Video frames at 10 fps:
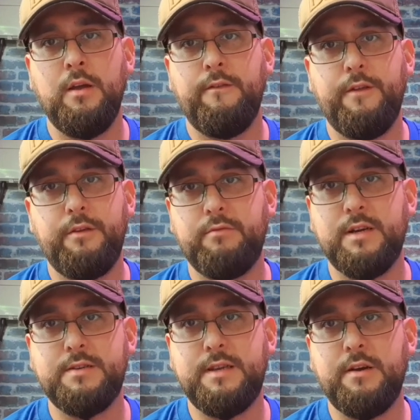for the
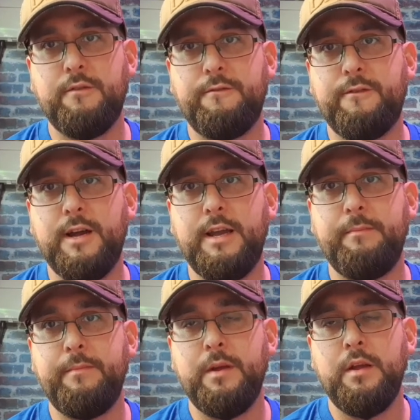rusty old
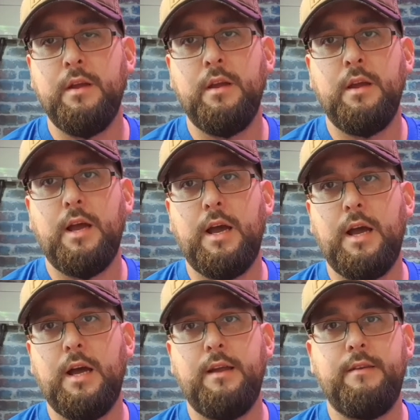frame,
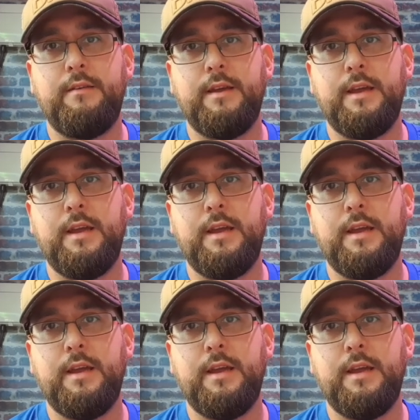and